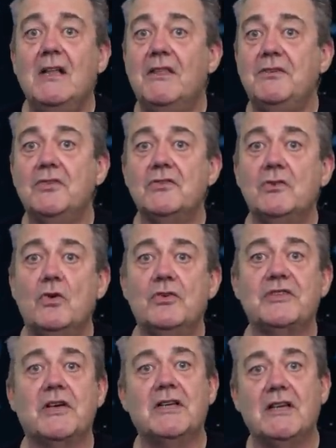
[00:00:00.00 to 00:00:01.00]
that doesn't
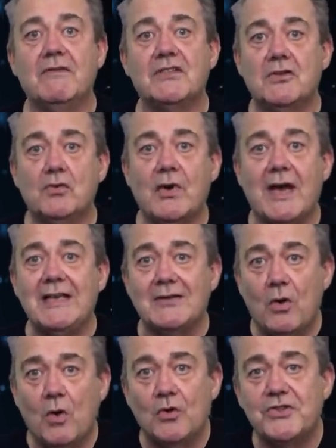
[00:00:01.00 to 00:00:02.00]
also give us great
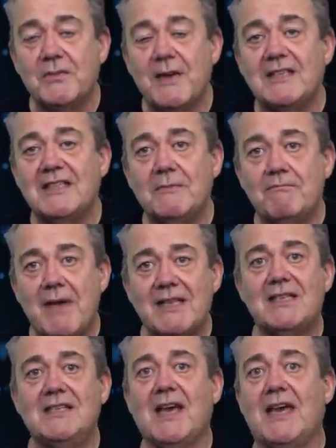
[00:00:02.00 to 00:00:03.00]
automated
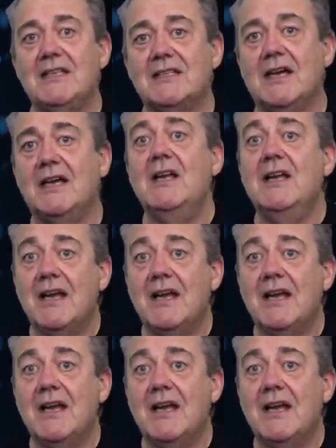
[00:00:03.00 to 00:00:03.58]
metadata